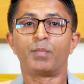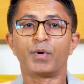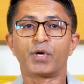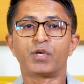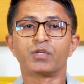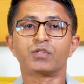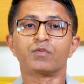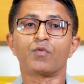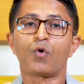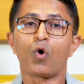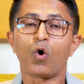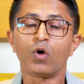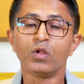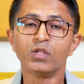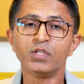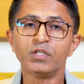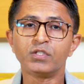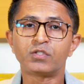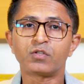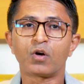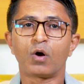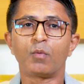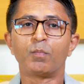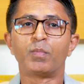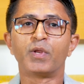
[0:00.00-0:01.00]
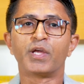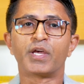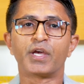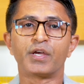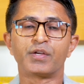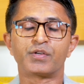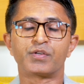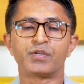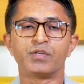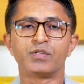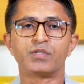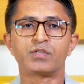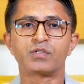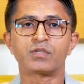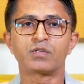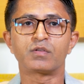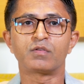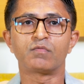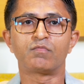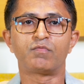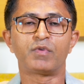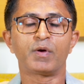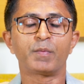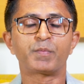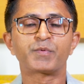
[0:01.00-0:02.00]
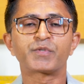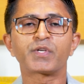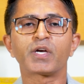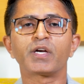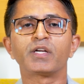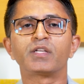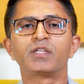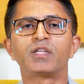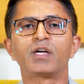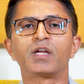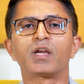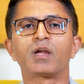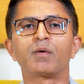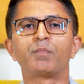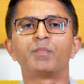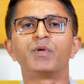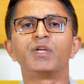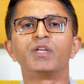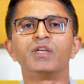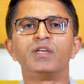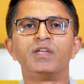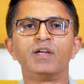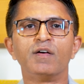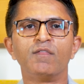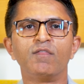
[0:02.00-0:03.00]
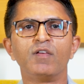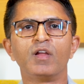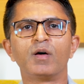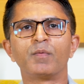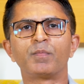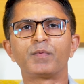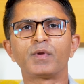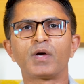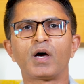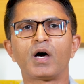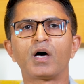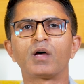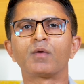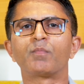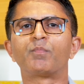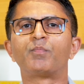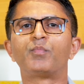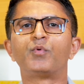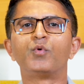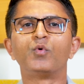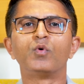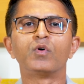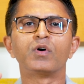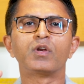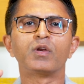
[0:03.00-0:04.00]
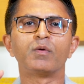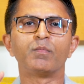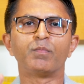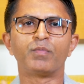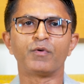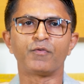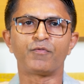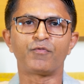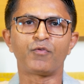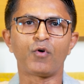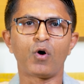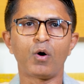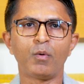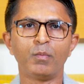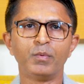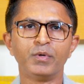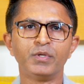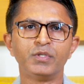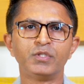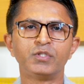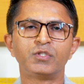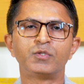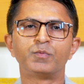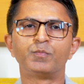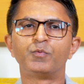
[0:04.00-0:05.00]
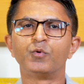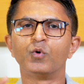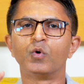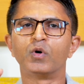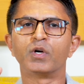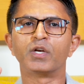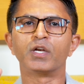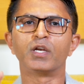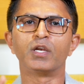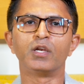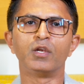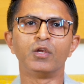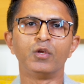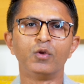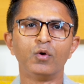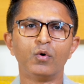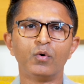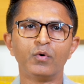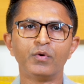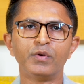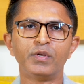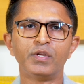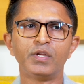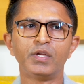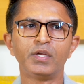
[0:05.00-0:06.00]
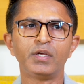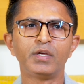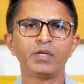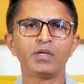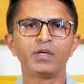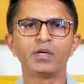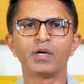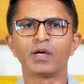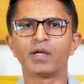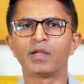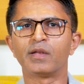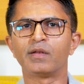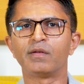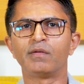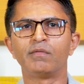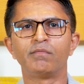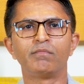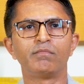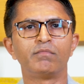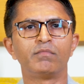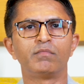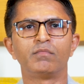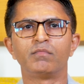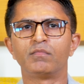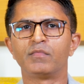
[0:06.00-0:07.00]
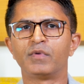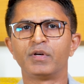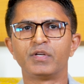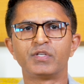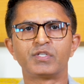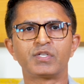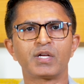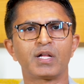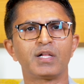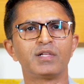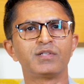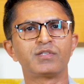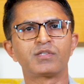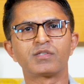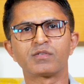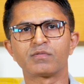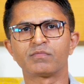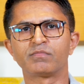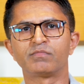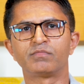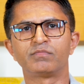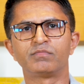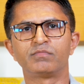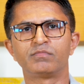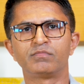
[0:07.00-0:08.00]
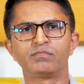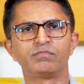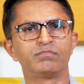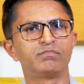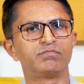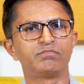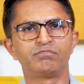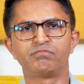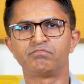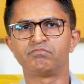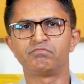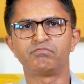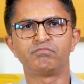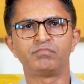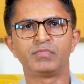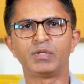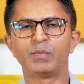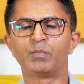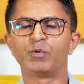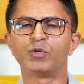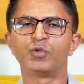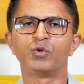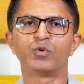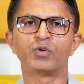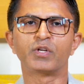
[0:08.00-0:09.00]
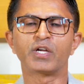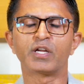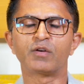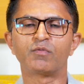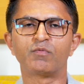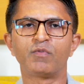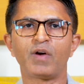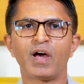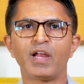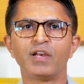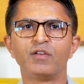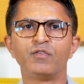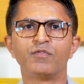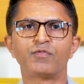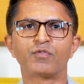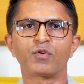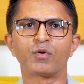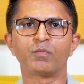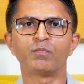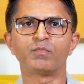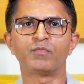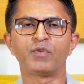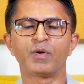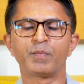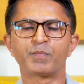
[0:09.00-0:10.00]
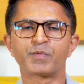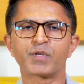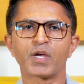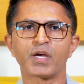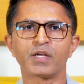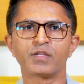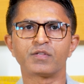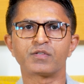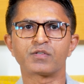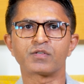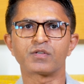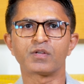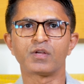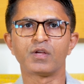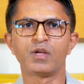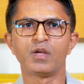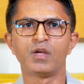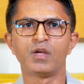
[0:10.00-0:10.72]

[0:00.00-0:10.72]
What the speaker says: because of all these complications, websites that are being developed are poor in performance, poor in loading and results. People don't get value from websites.